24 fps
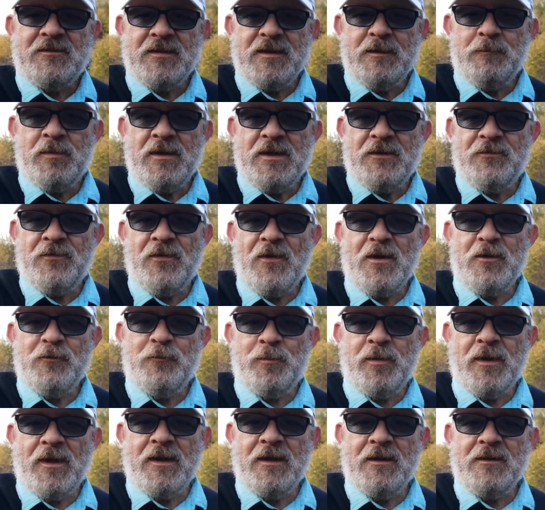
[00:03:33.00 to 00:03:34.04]

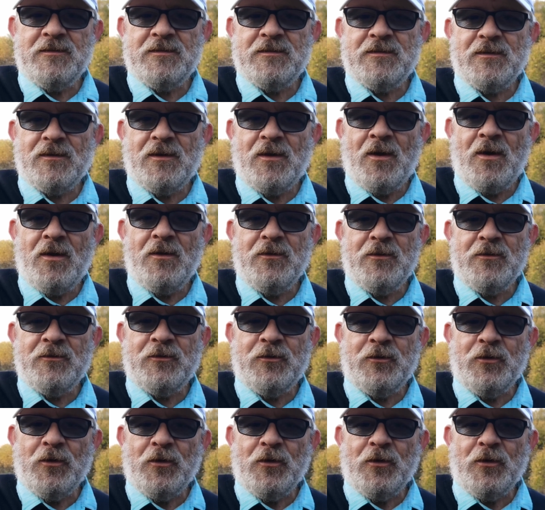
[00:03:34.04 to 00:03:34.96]
TP5 players aren't as